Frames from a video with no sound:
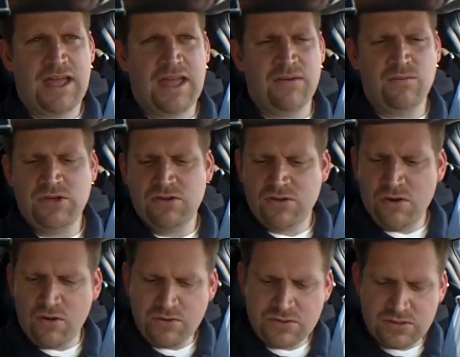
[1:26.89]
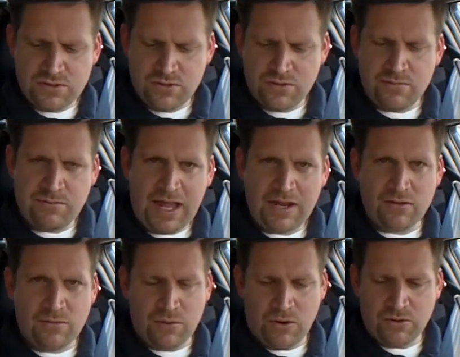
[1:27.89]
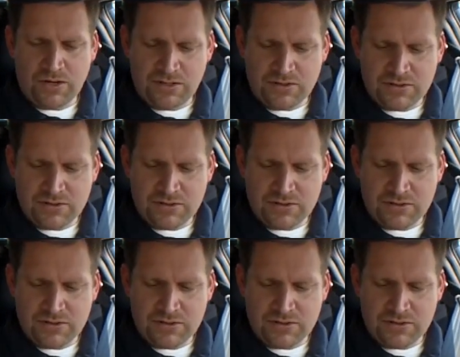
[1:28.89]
And when you go to the manual mode on